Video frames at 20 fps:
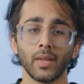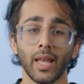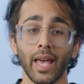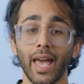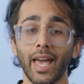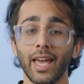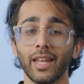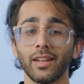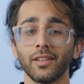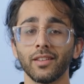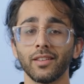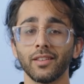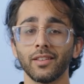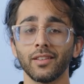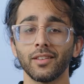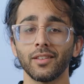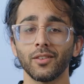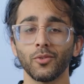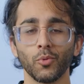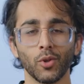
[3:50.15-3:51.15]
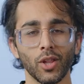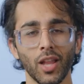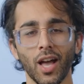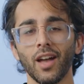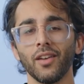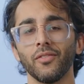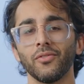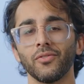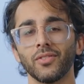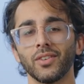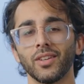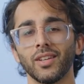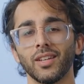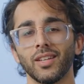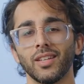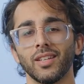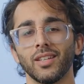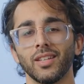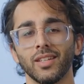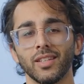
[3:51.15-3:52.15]
And we're live.
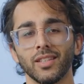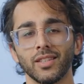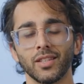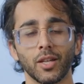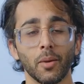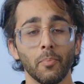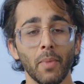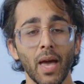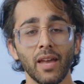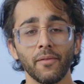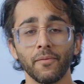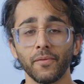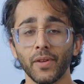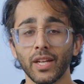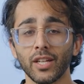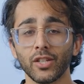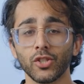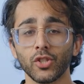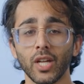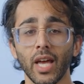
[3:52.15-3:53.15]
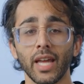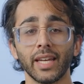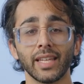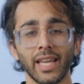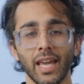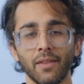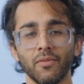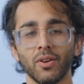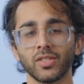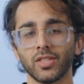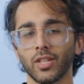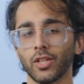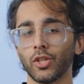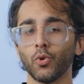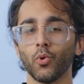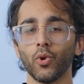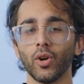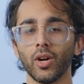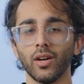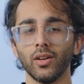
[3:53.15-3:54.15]
The command finished and gave us a
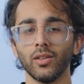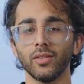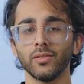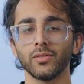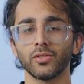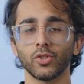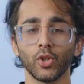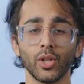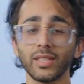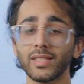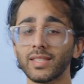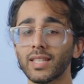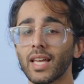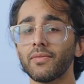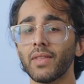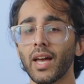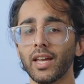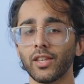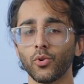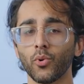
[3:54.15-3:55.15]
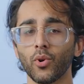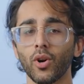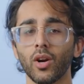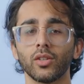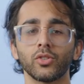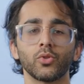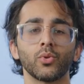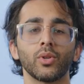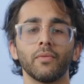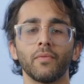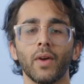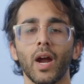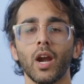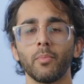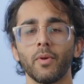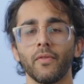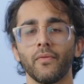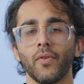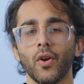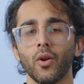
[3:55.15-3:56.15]
URL. So let's save that URL to an
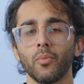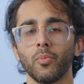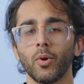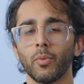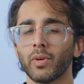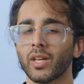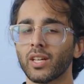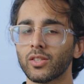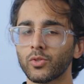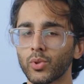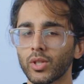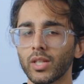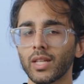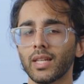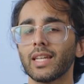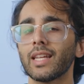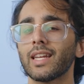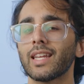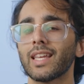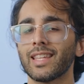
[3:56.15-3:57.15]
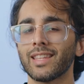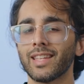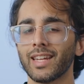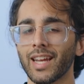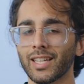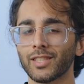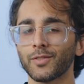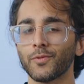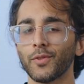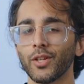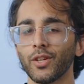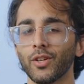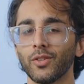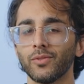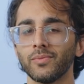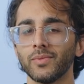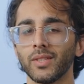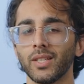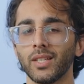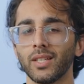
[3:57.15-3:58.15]
environment variable because we're gonna need it in the next video.